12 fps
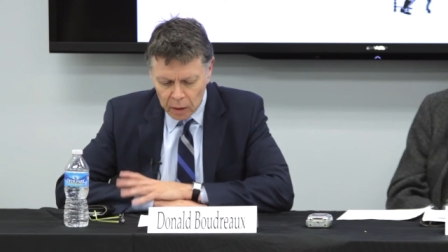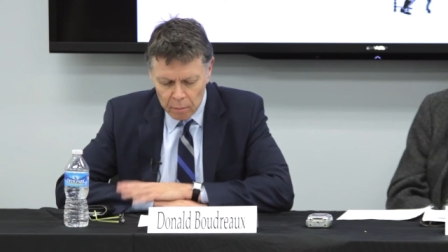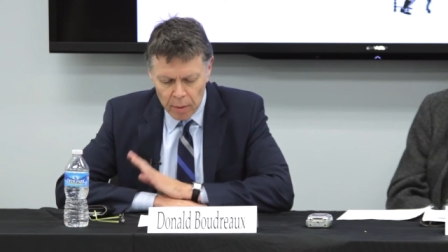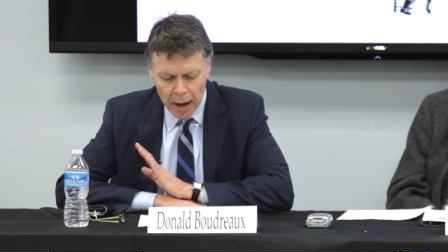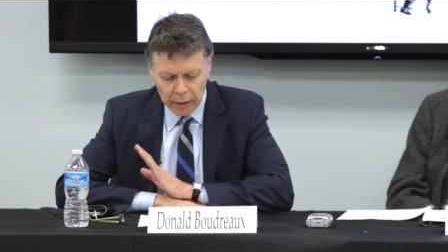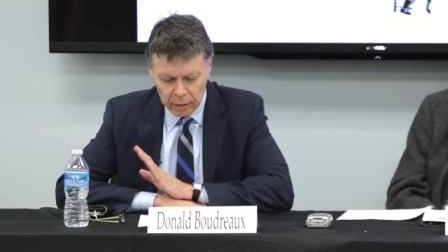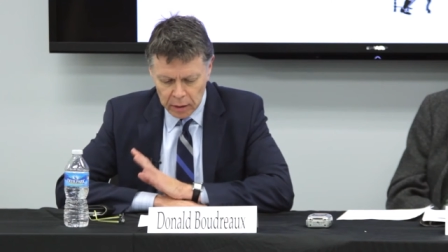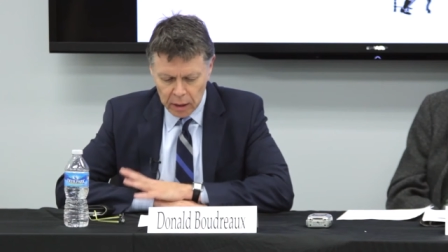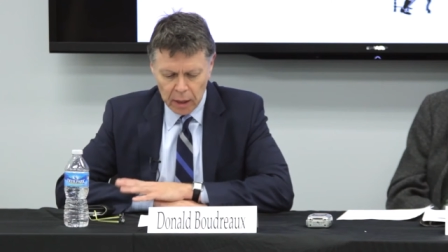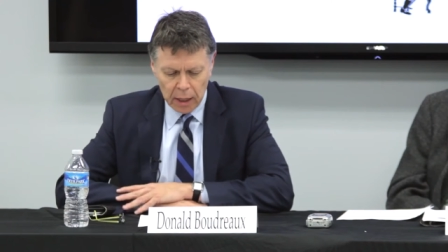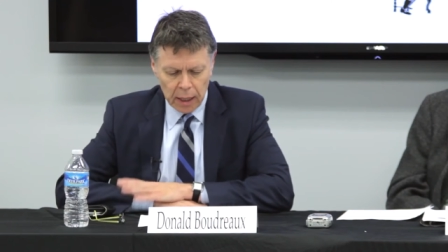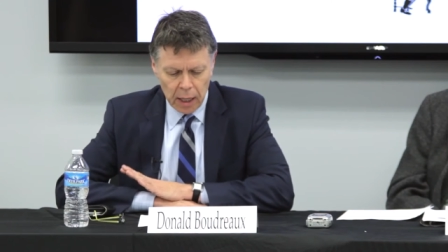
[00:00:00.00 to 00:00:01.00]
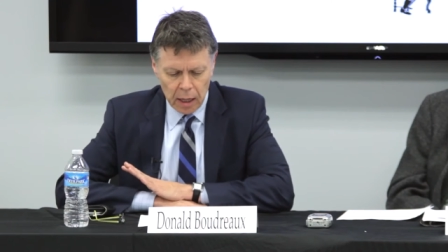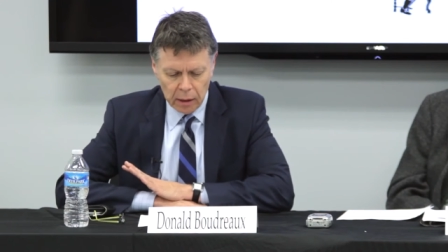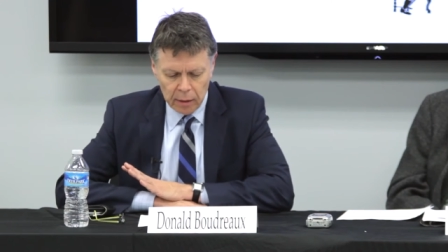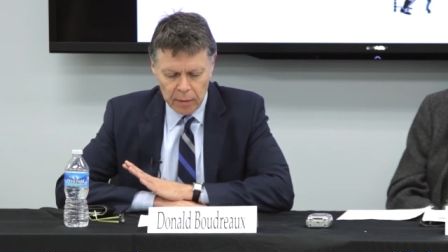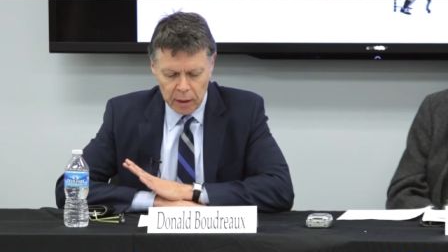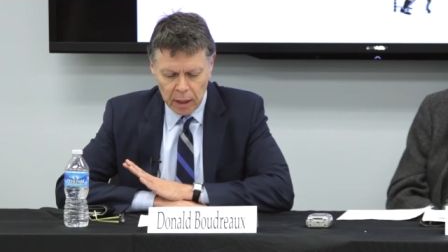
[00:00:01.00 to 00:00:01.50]
But uh,
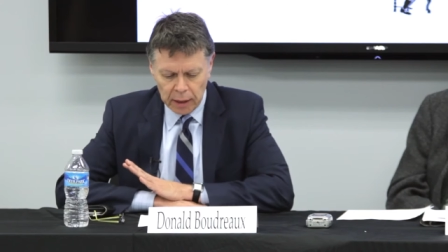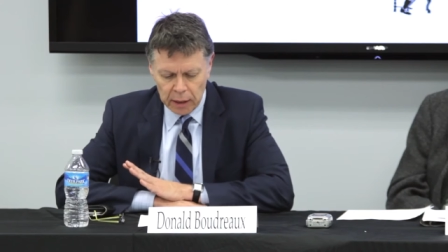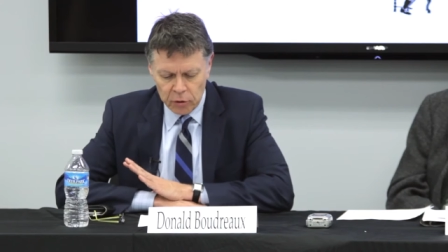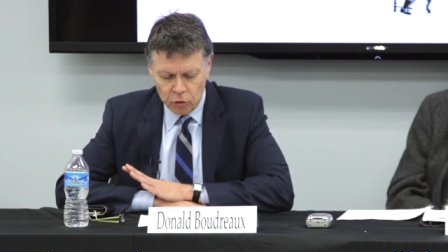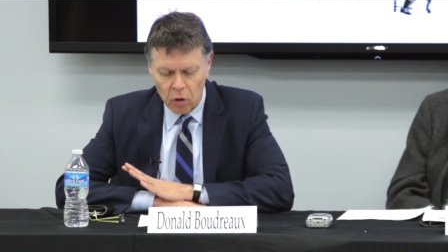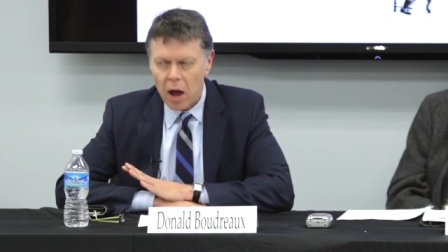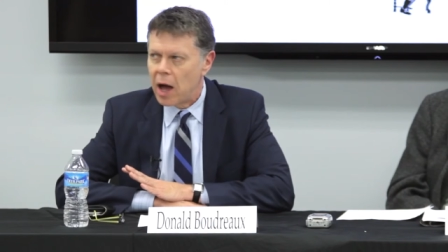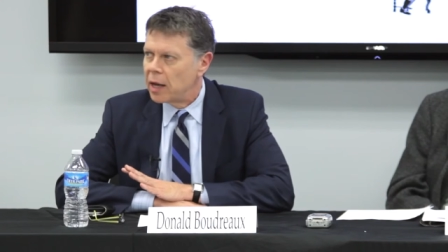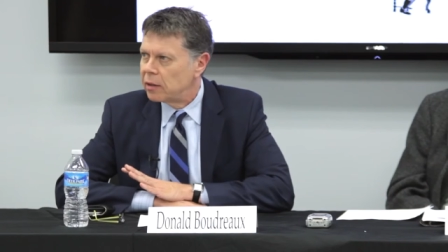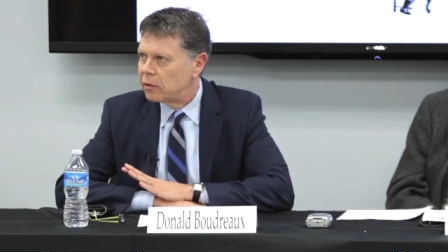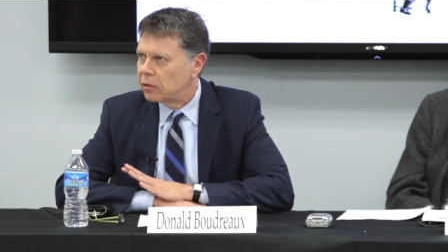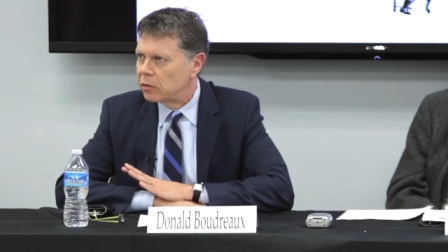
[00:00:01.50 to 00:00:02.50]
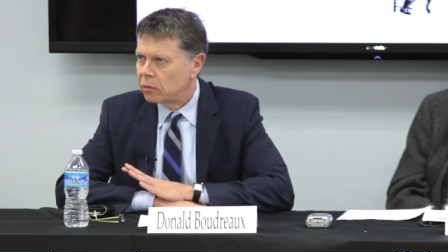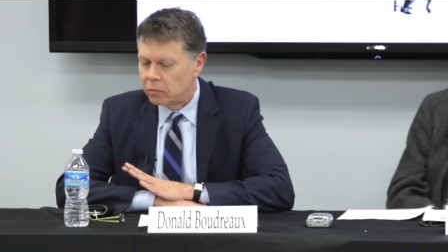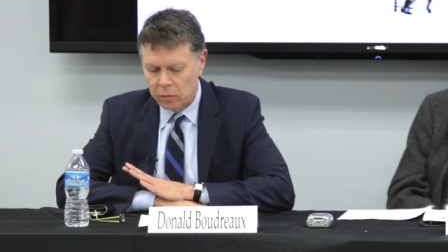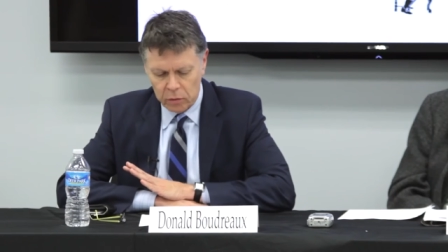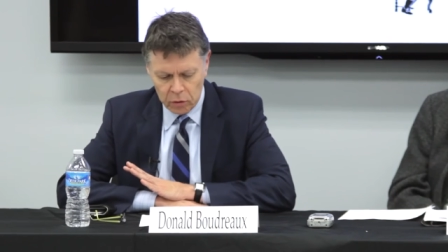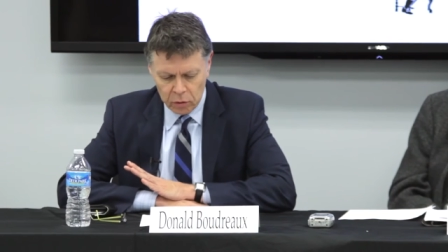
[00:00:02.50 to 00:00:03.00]
let me at least try to,
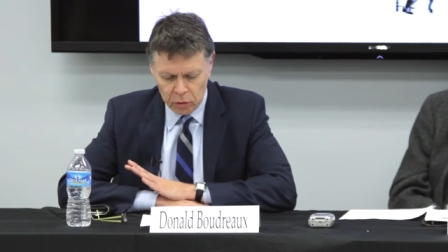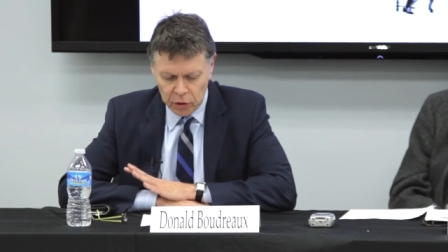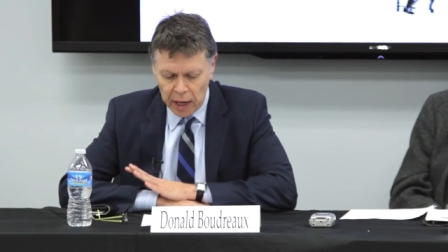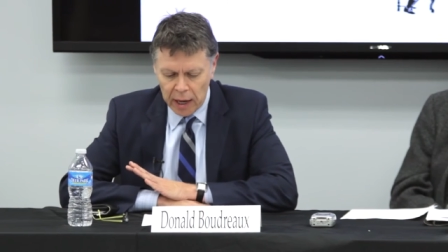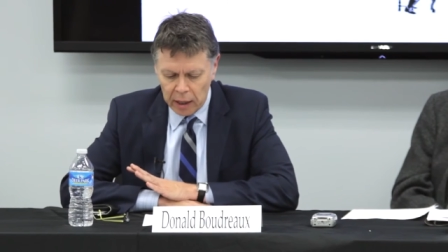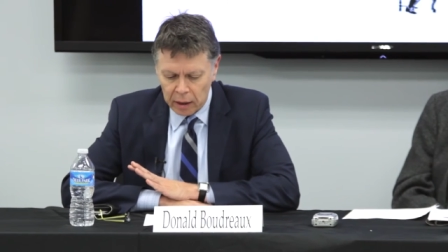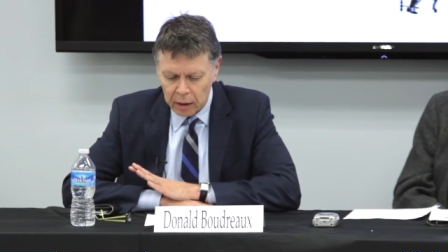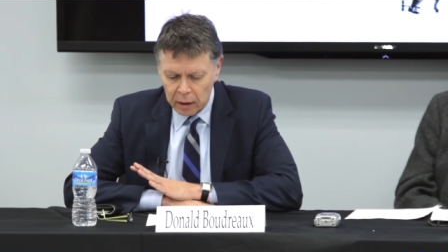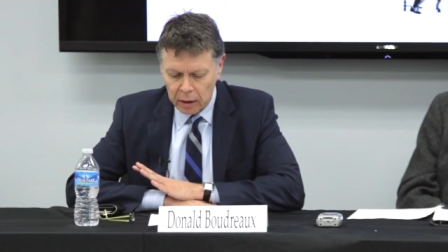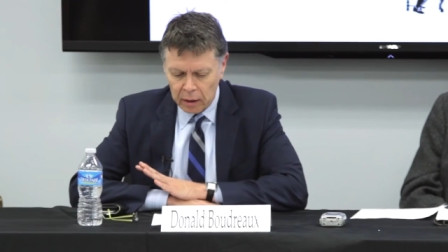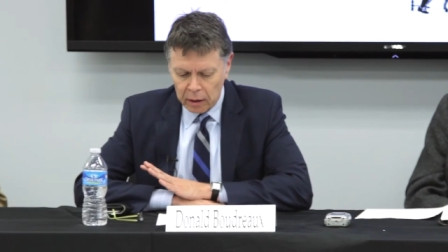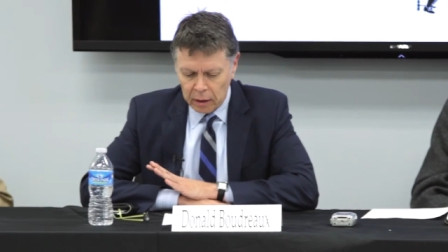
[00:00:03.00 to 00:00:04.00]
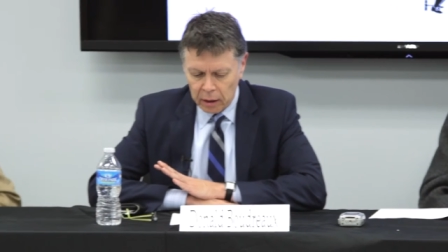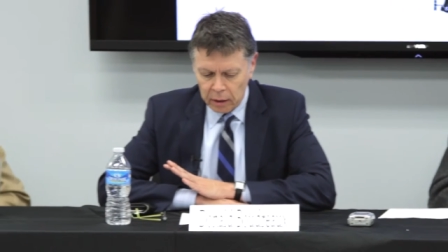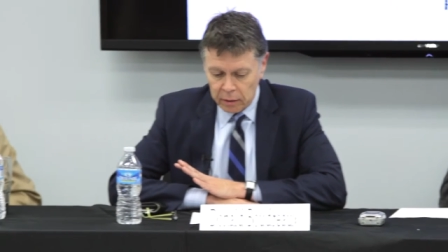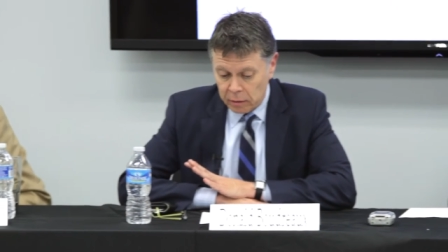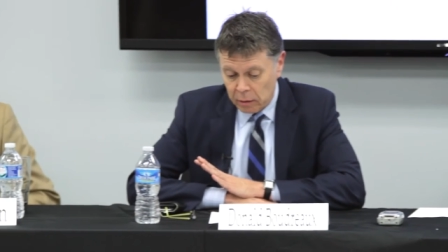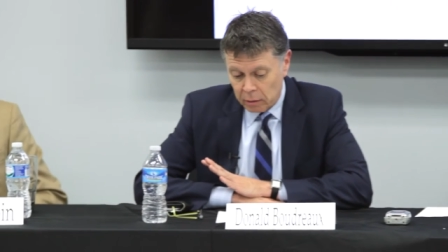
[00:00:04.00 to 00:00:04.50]
to say,
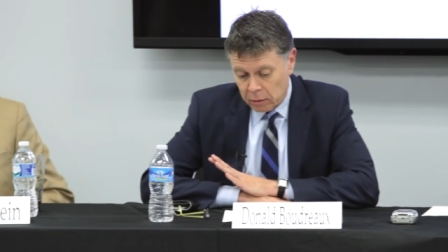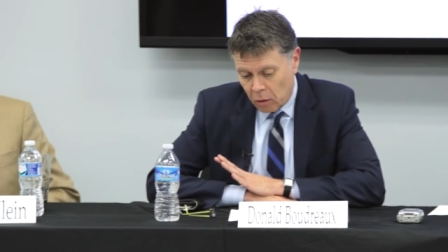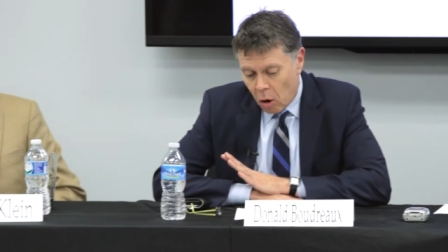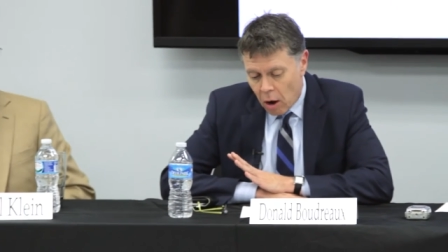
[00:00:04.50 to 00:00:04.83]
uh, to, to